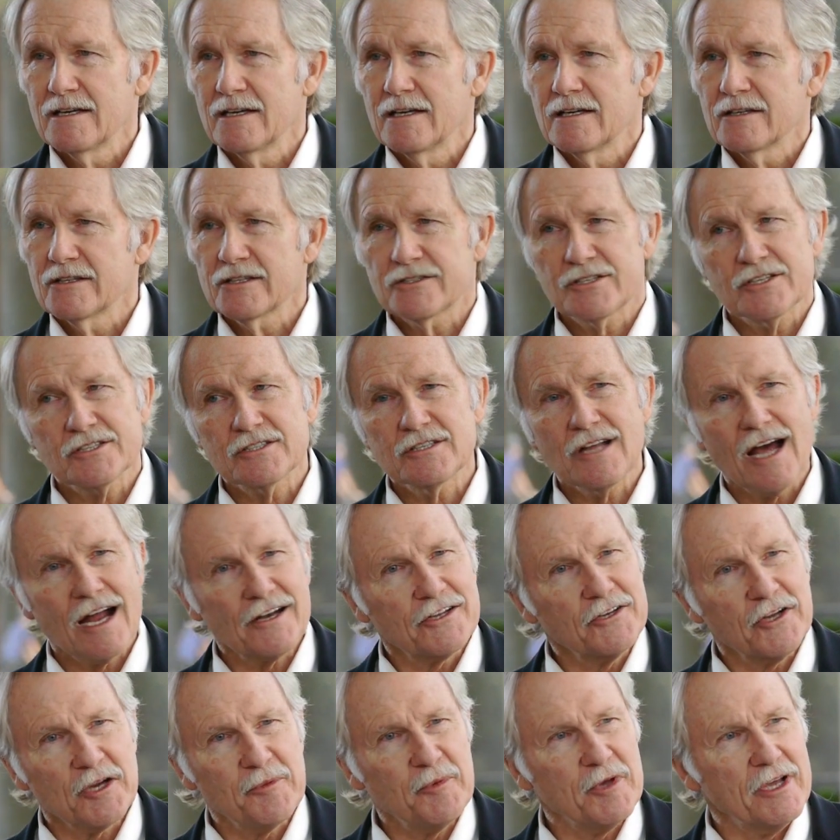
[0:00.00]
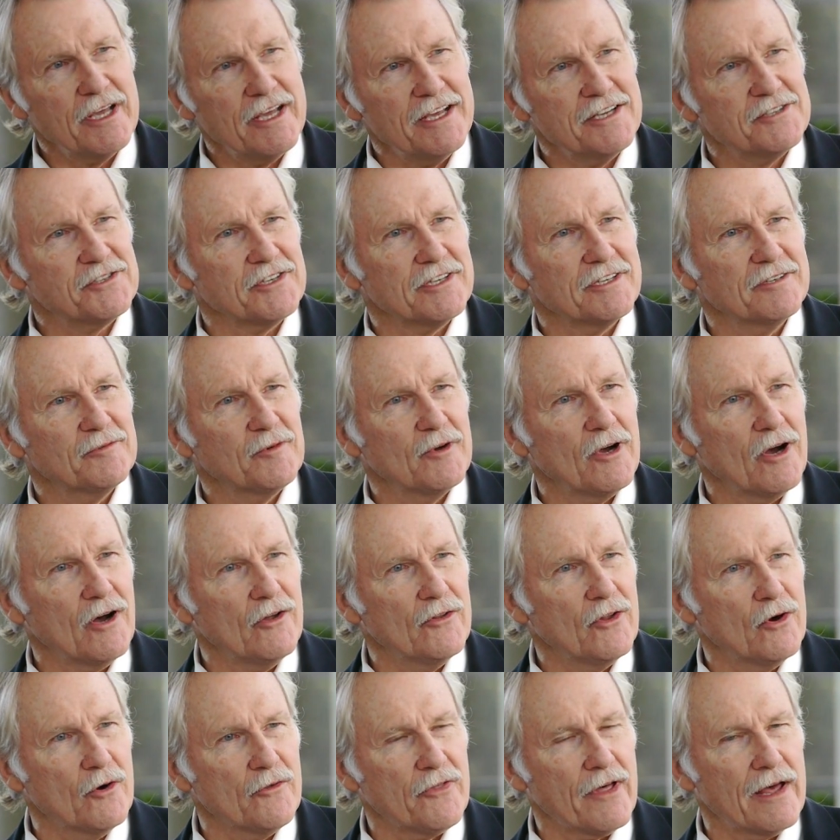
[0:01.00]
This is not going to be easy. We all
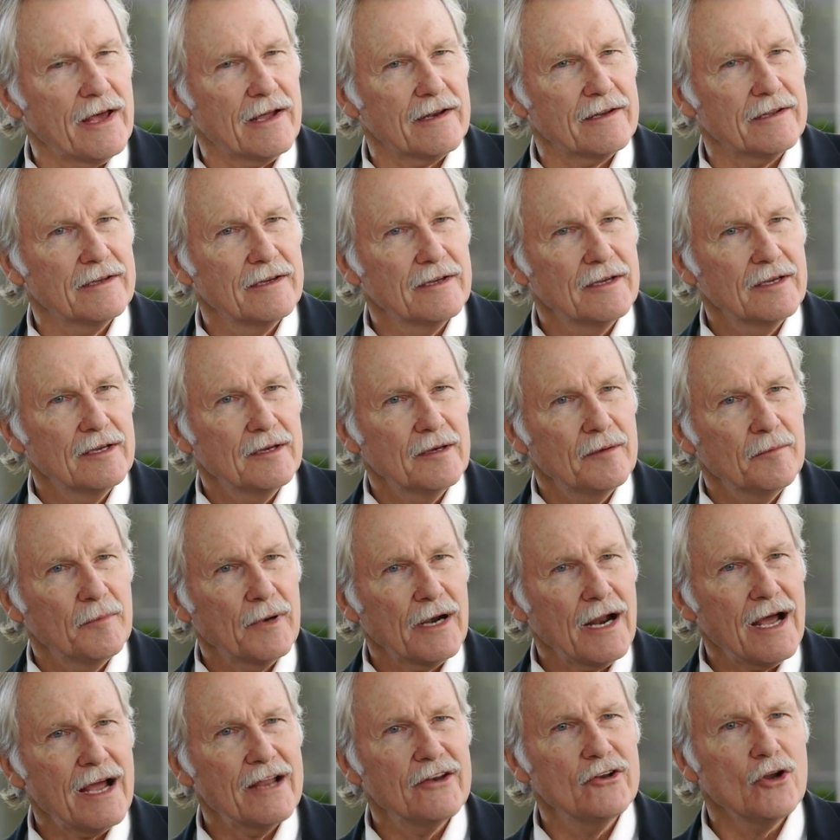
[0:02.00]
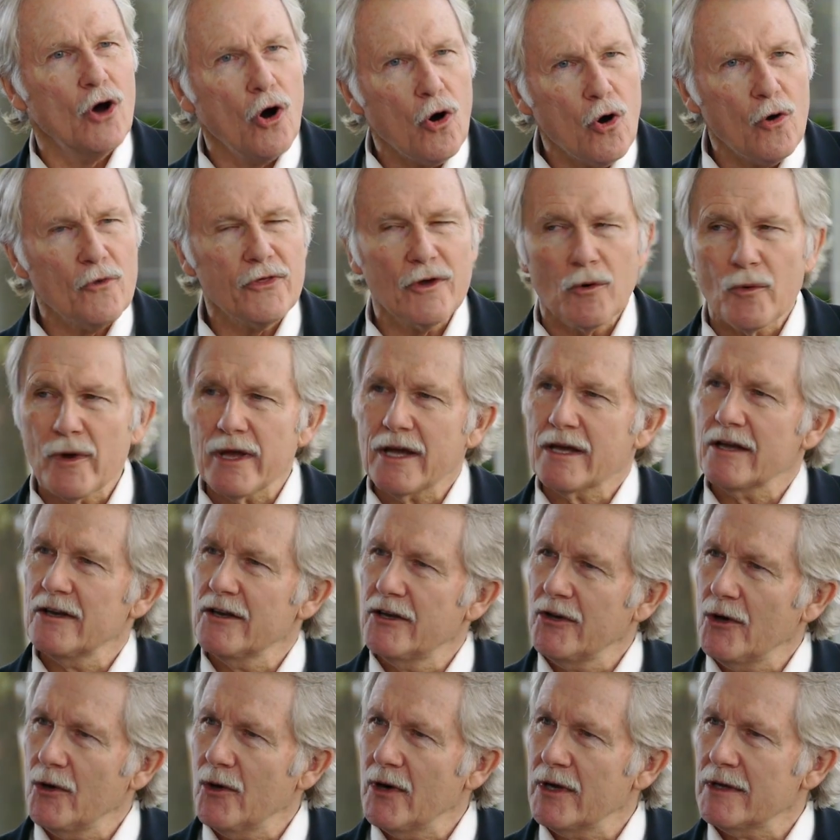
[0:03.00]
know that. But I know that we can
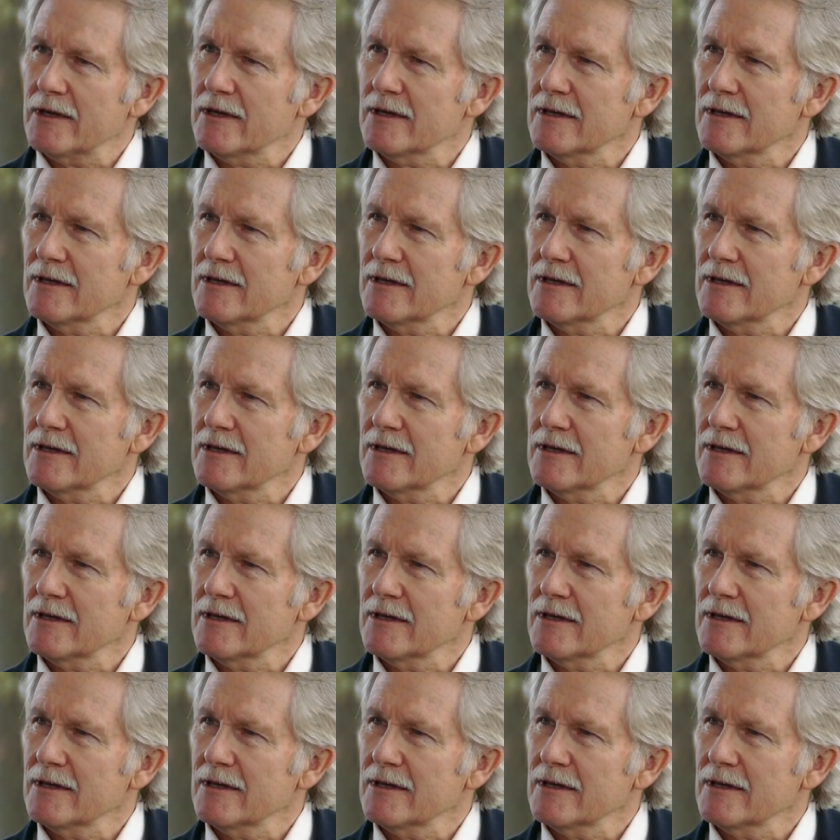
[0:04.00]
do it